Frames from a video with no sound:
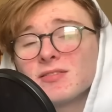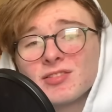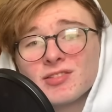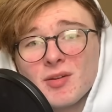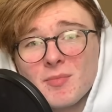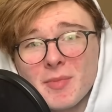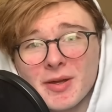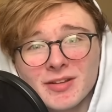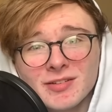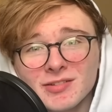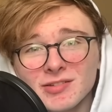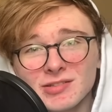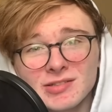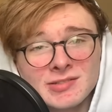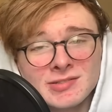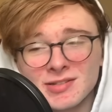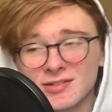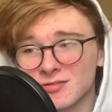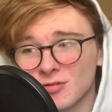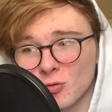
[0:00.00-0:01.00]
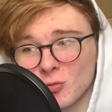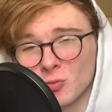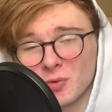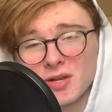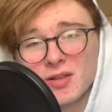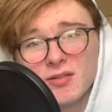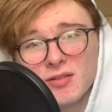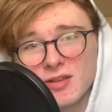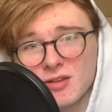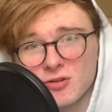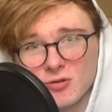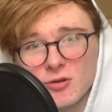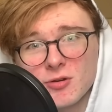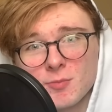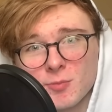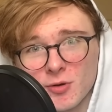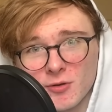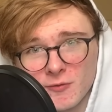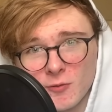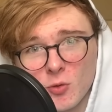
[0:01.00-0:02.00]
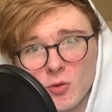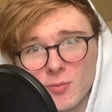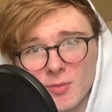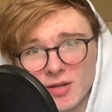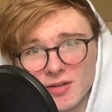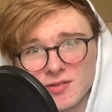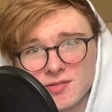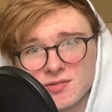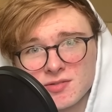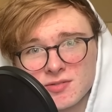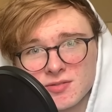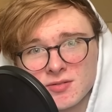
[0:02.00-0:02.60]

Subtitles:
cements this as a really good performance.